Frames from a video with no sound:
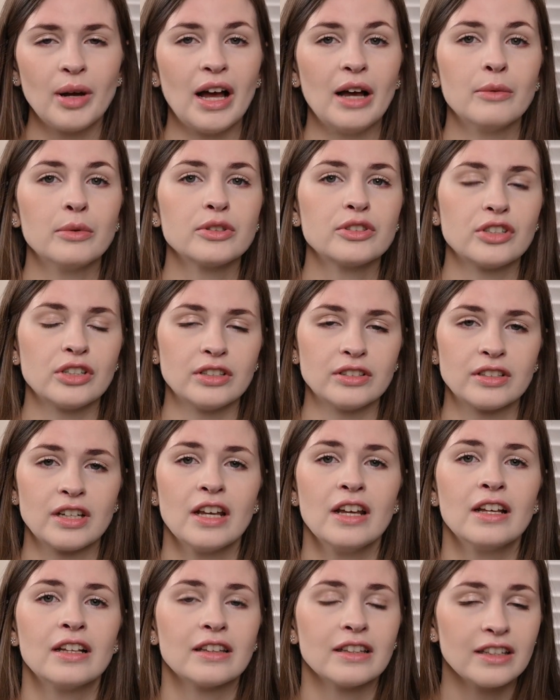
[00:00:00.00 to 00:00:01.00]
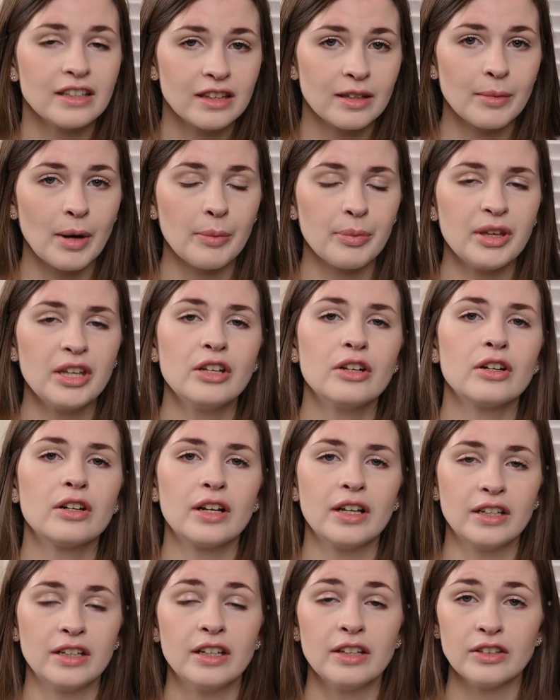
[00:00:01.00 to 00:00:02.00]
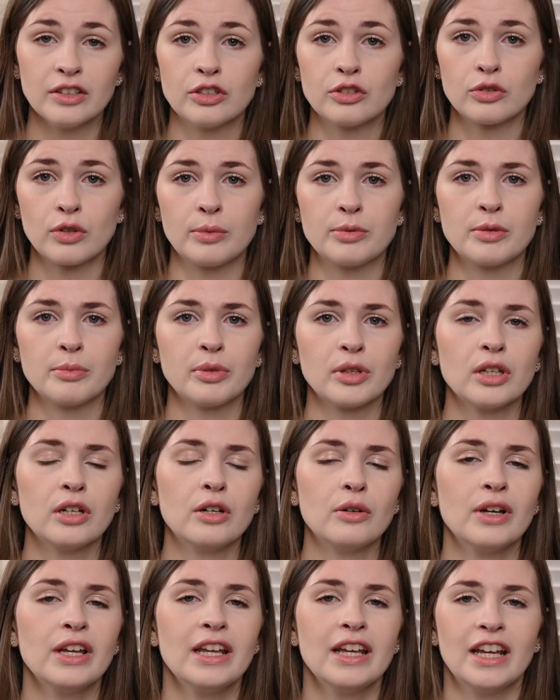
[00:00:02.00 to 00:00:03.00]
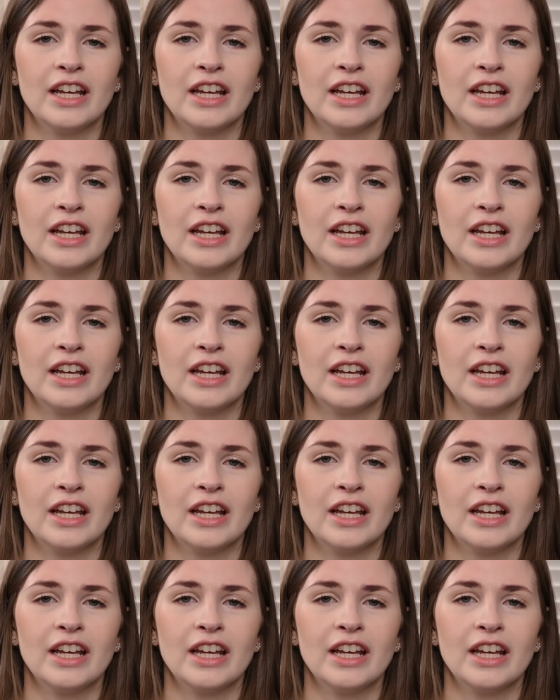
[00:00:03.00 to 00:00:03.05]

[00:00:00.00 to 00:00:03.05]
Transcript: I will just link them up here and in the description below,